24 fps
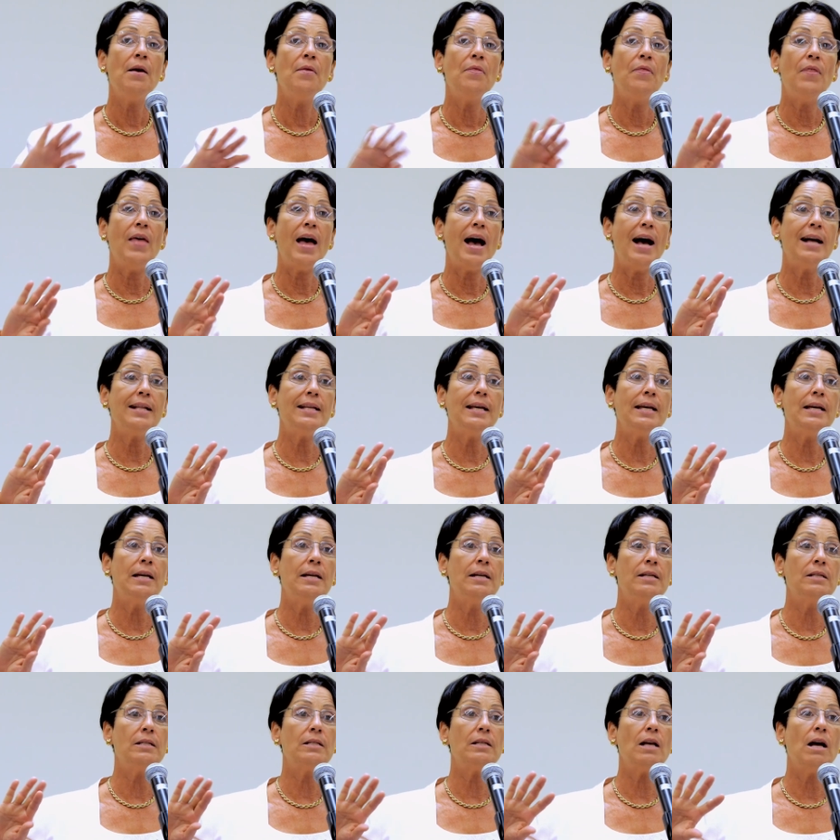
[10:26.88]
That
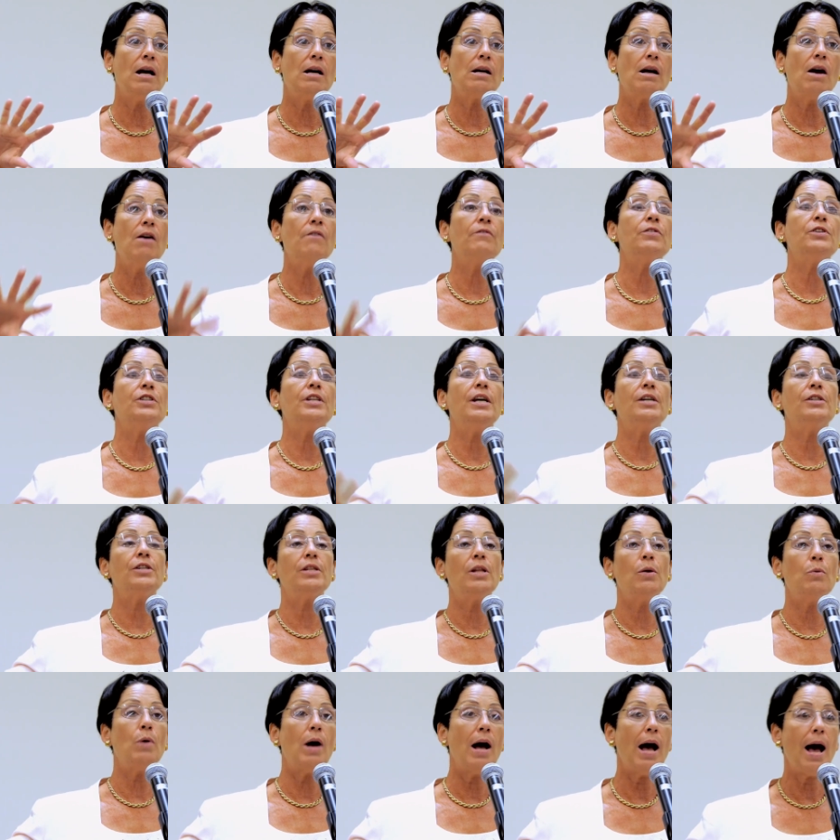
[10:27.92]
is a conversation
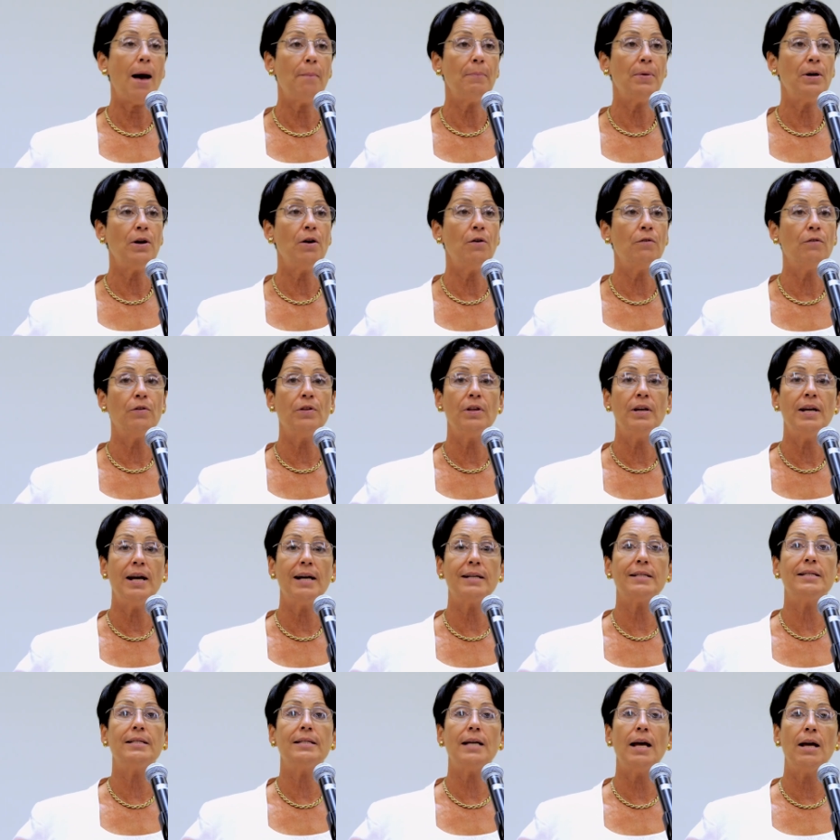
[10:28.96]
that will happen over the
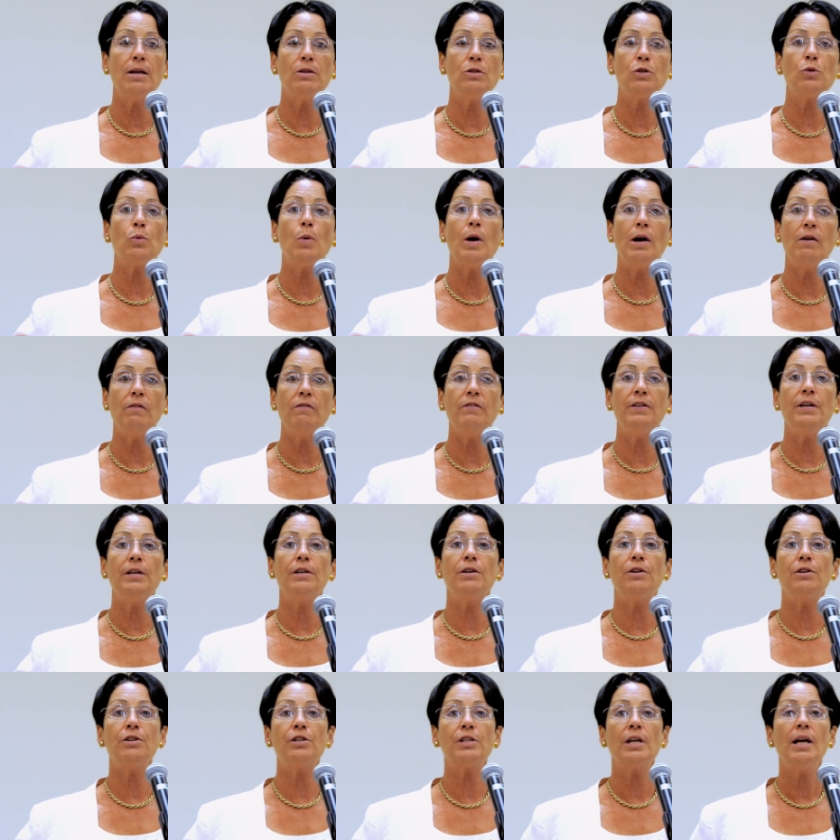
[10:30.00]
next 10, 12
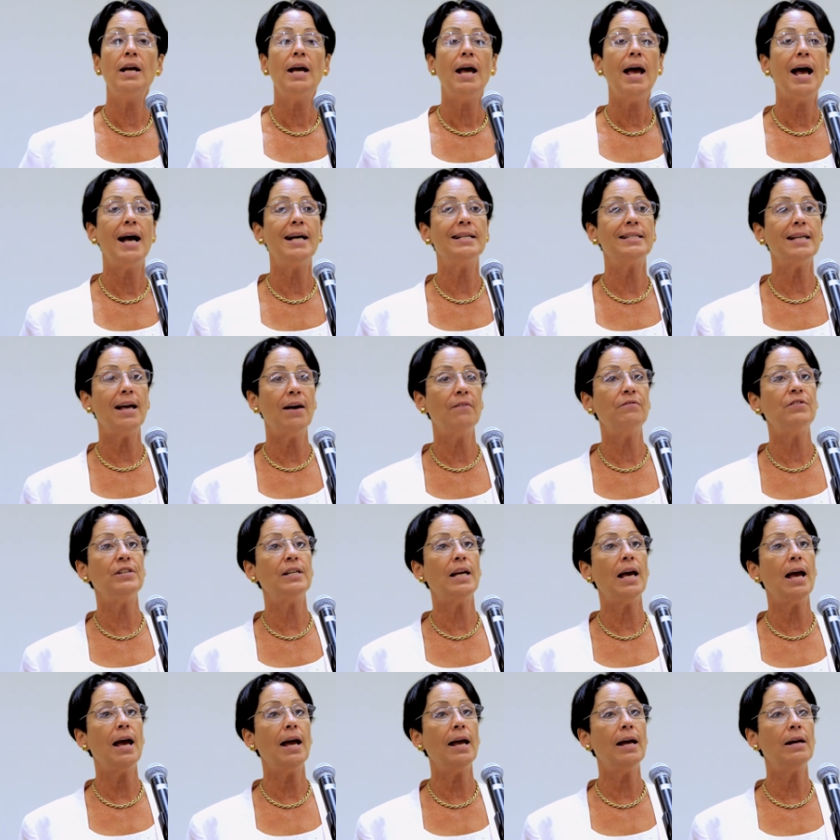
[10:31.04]
years as
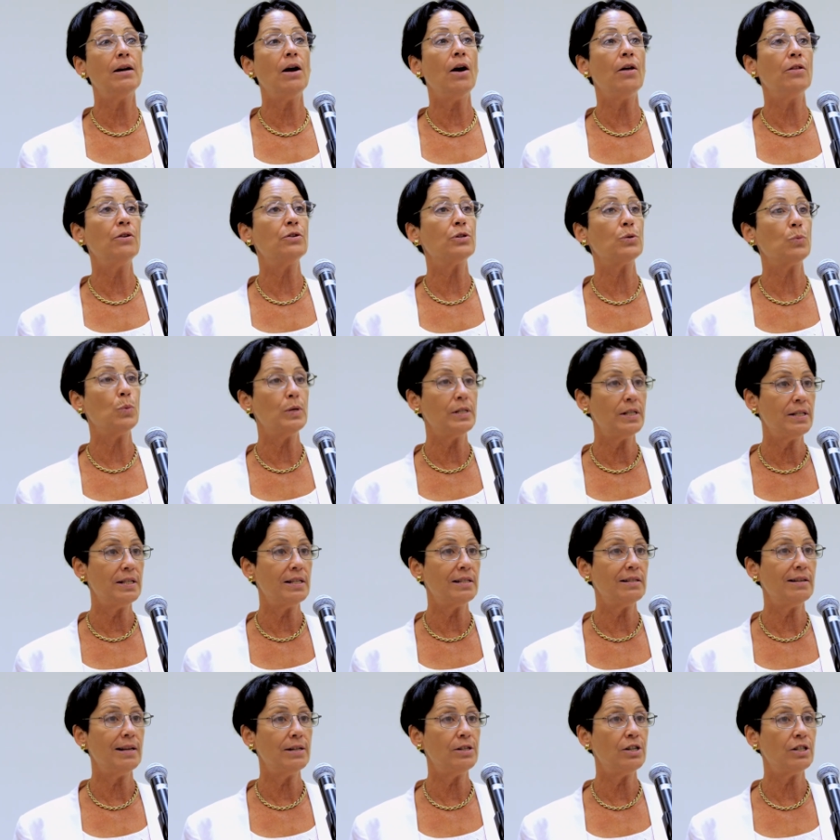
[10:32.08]
FDA and others, once
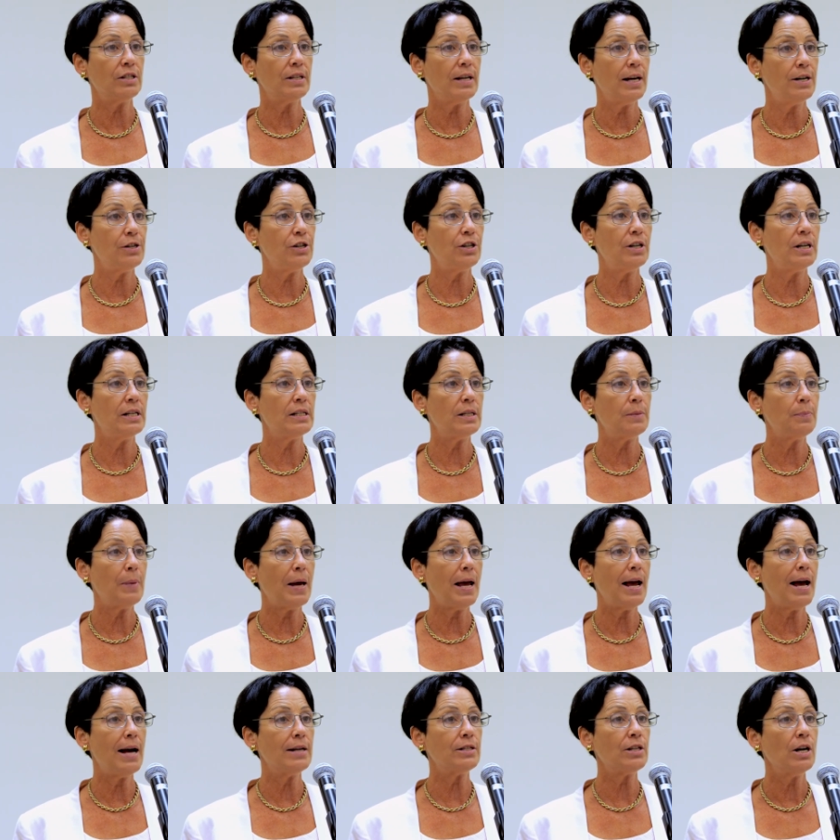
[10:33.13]
this legislation is
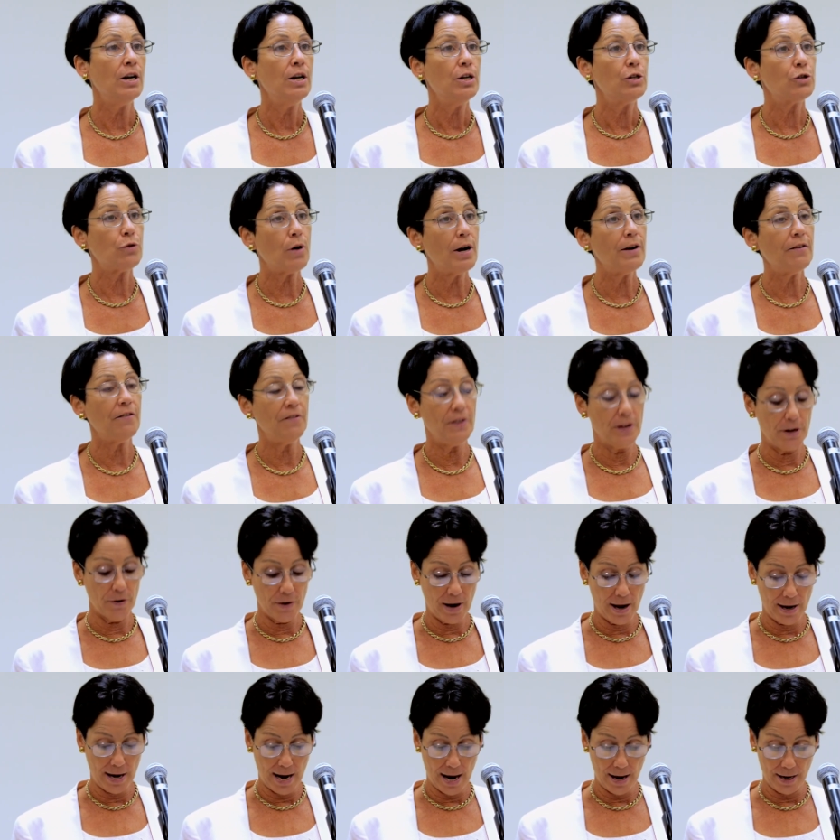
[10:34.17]
passed, try to figure
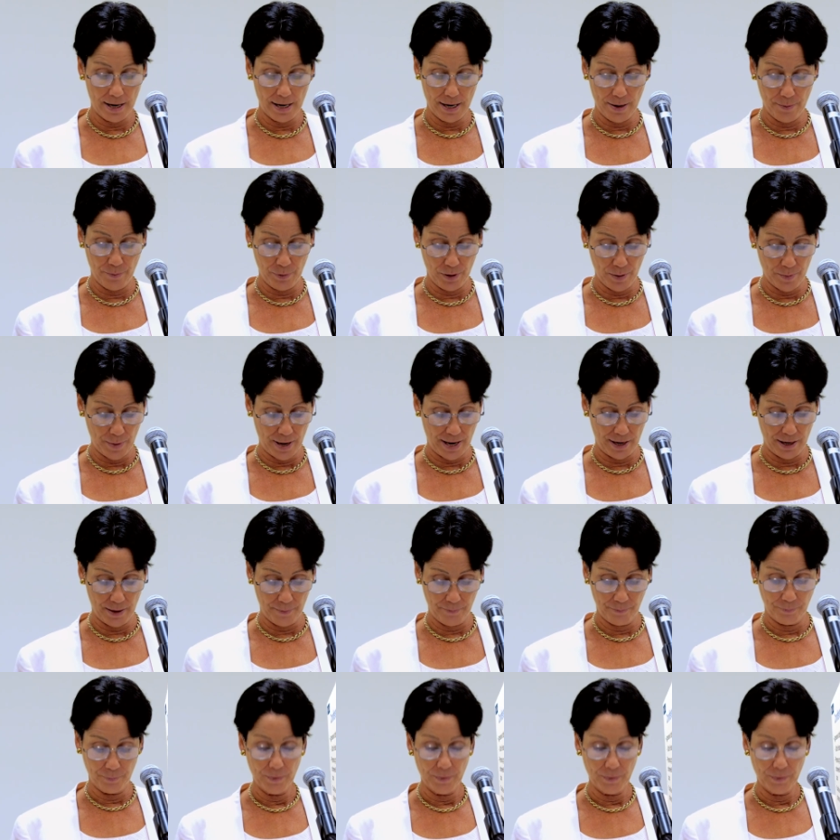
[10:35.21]
out how to implement it.